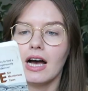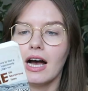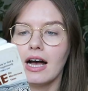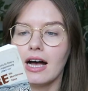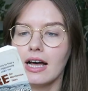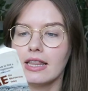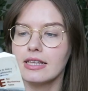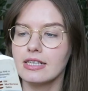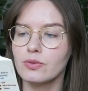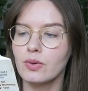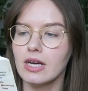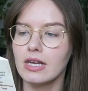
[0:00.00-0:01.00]
Uh,
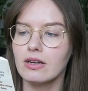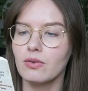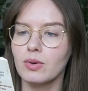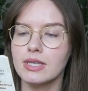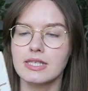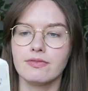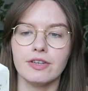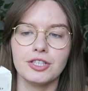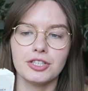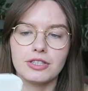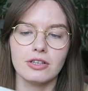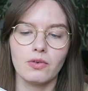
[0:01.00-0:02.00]
this one was
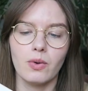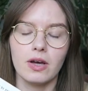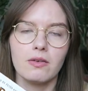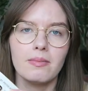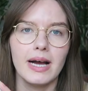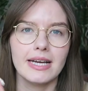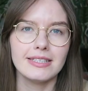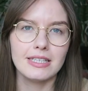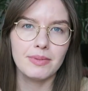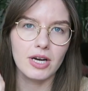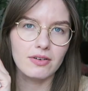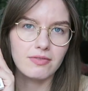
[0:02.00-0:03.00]
featured in one of my T
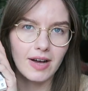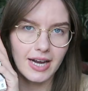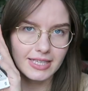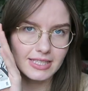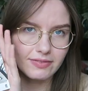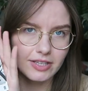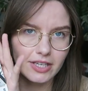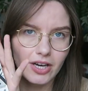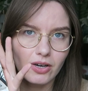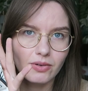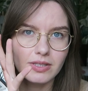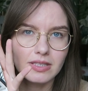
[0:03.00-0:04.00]
B R Finds
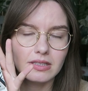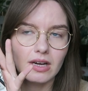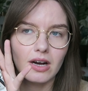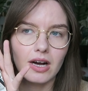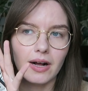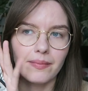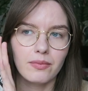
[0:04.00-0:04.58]
videos uh,